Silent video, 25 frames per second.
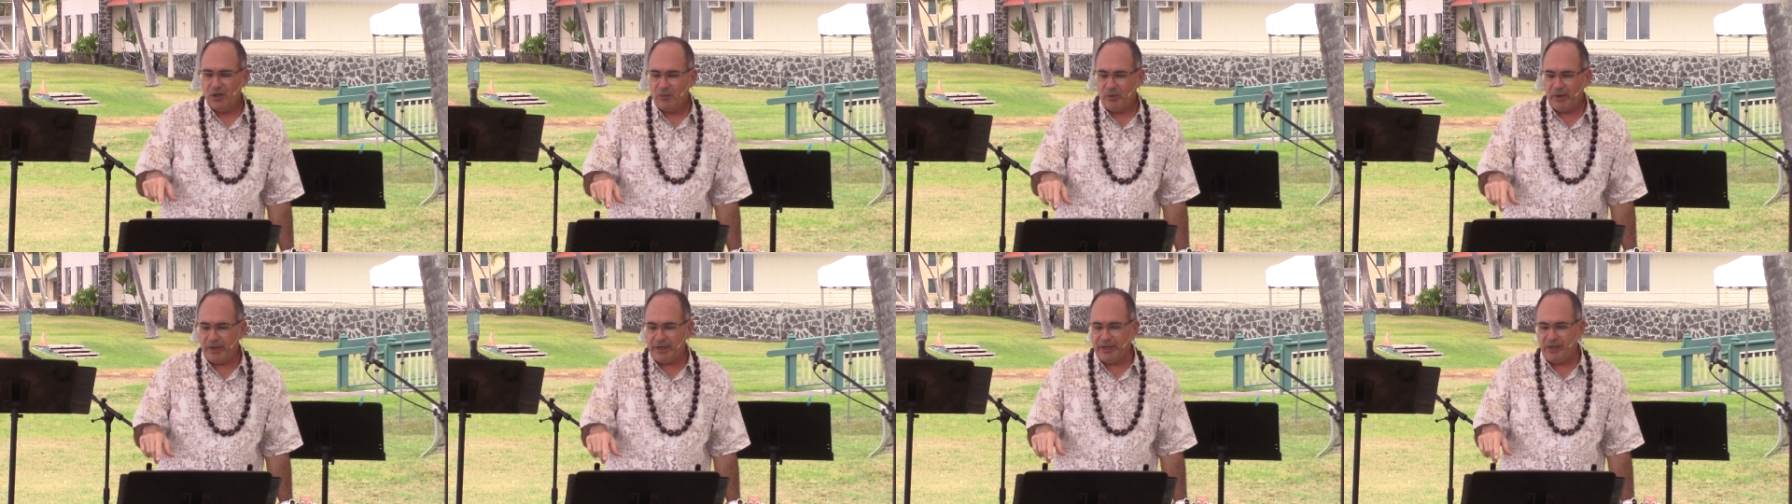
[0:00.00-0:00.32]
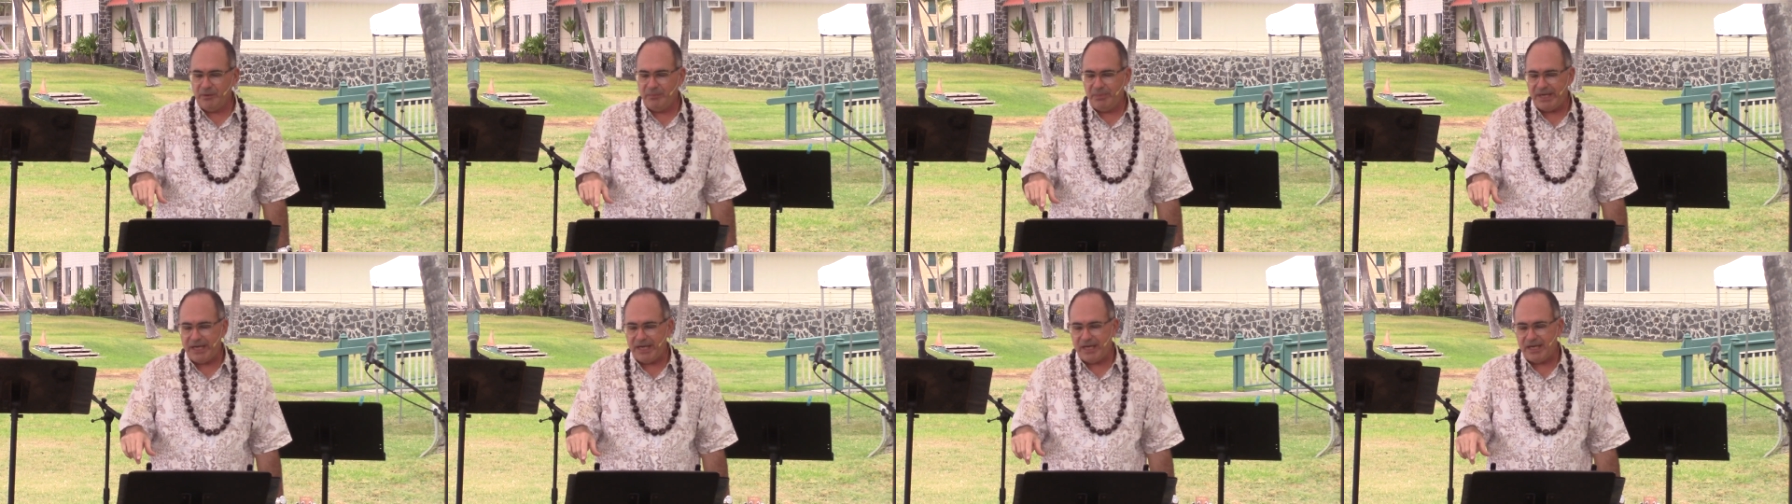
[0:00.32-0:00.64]
We're going
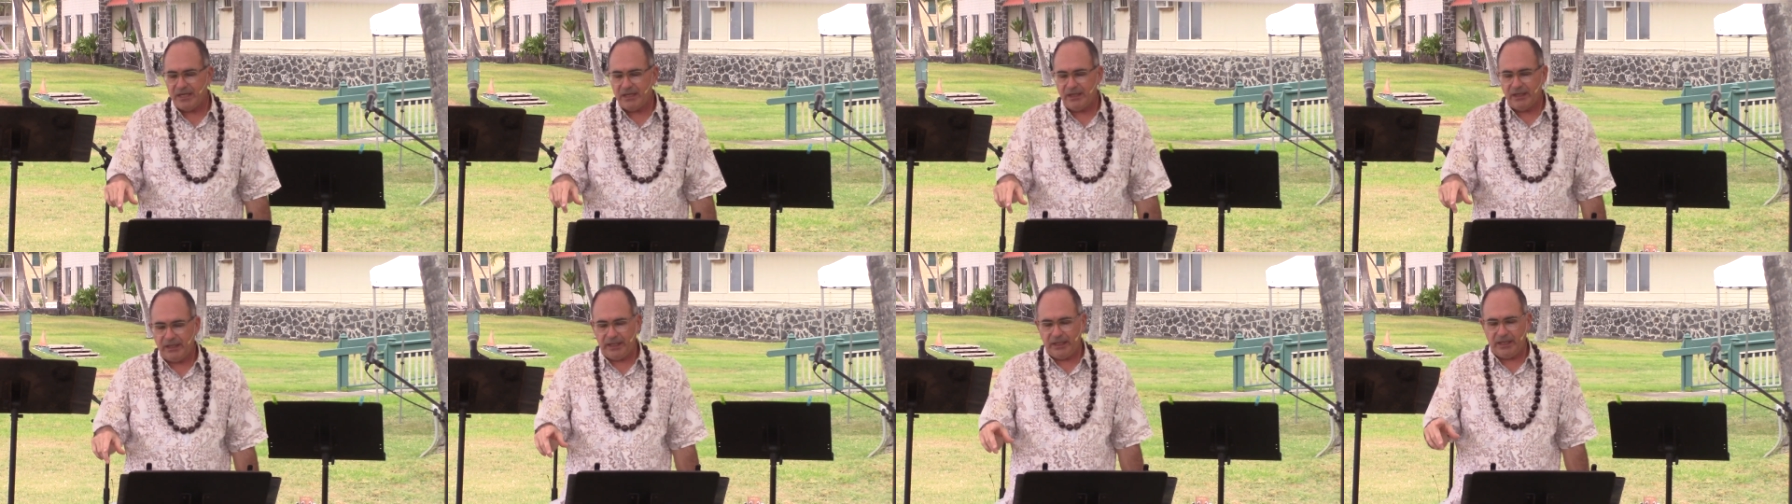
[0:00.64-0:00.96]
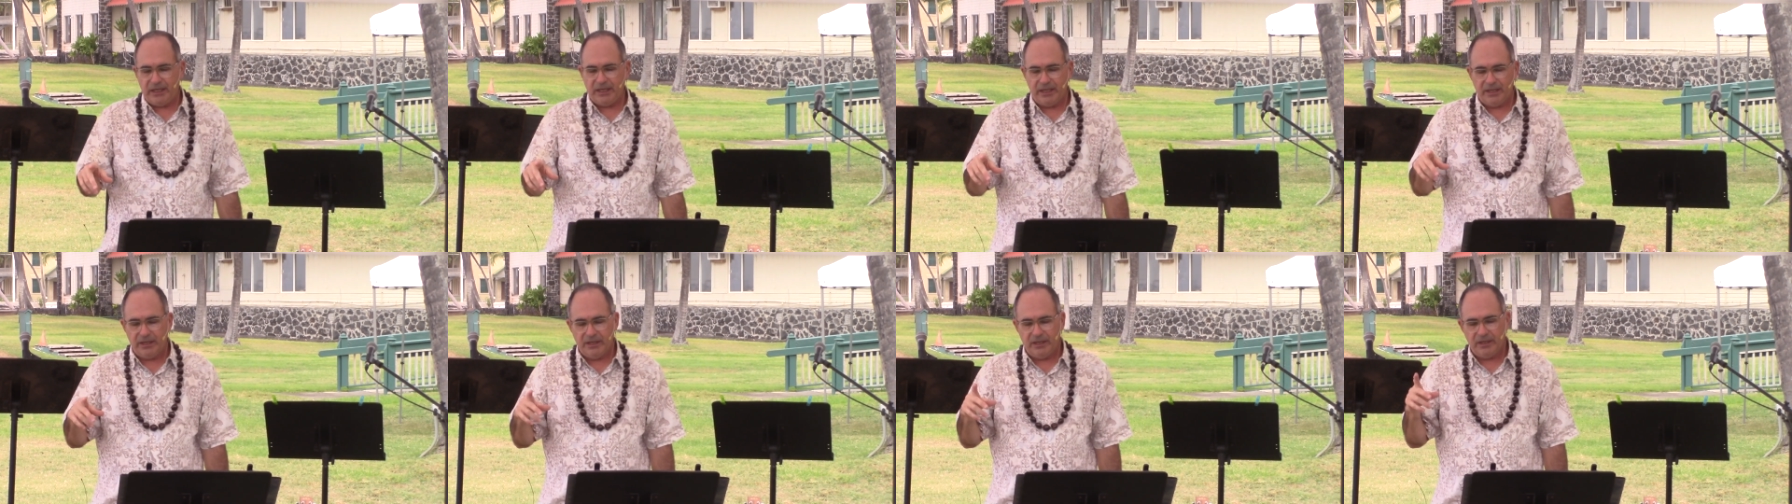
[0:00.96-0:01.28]
to be
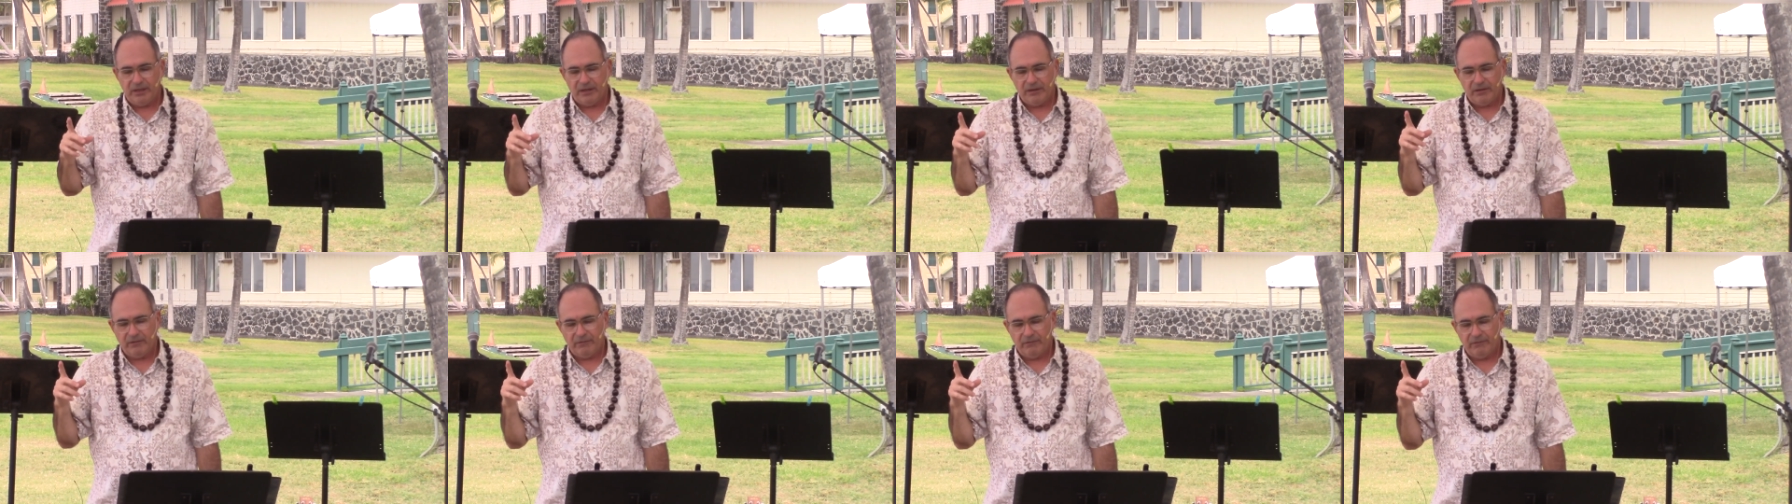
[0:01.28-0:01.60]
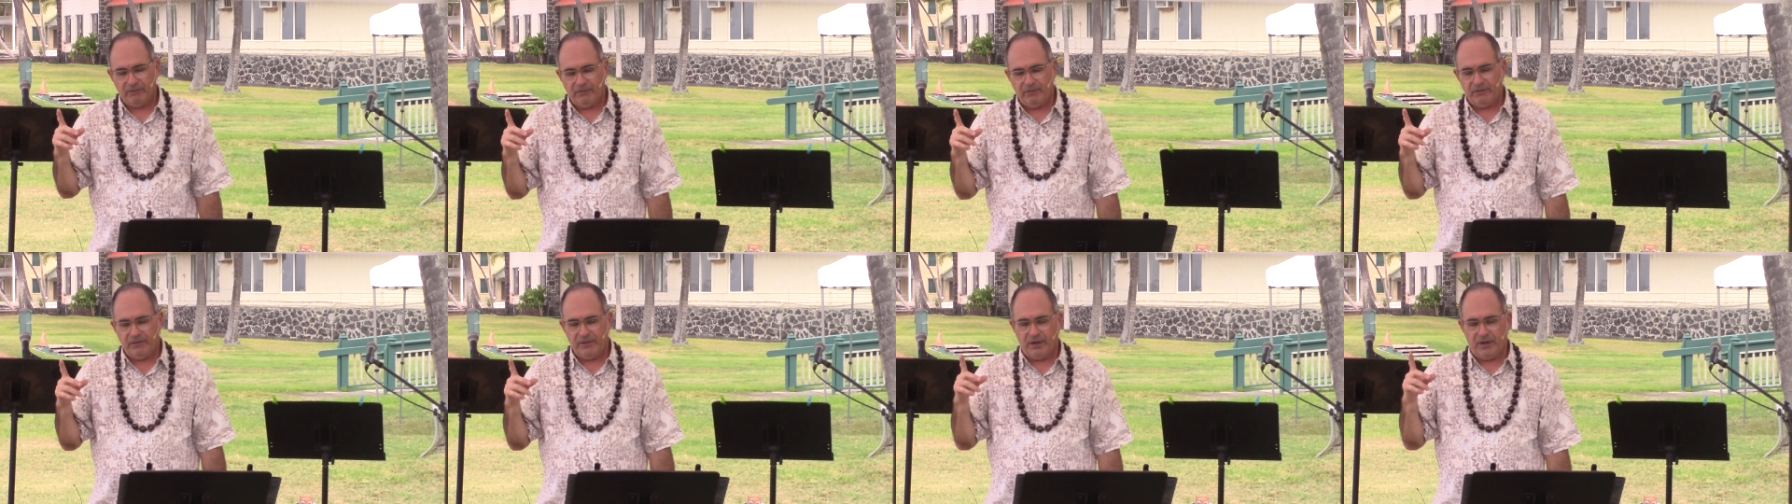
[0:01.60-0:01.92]
in
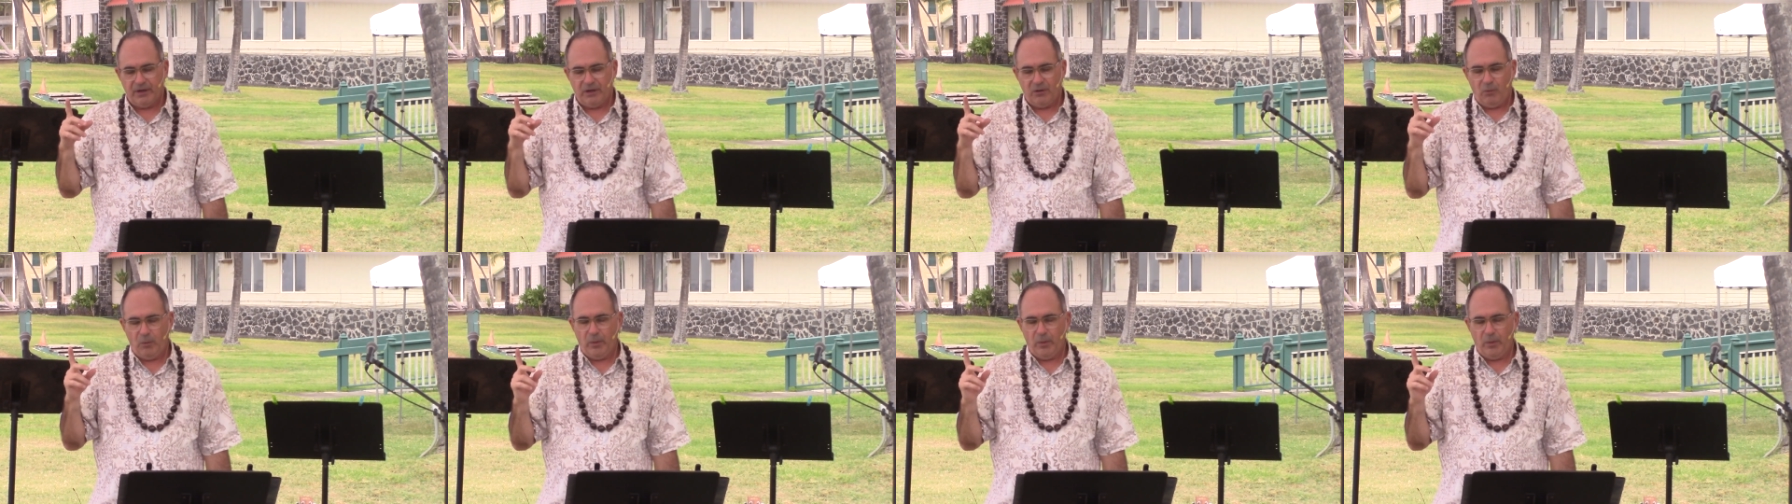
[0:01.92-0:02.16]
the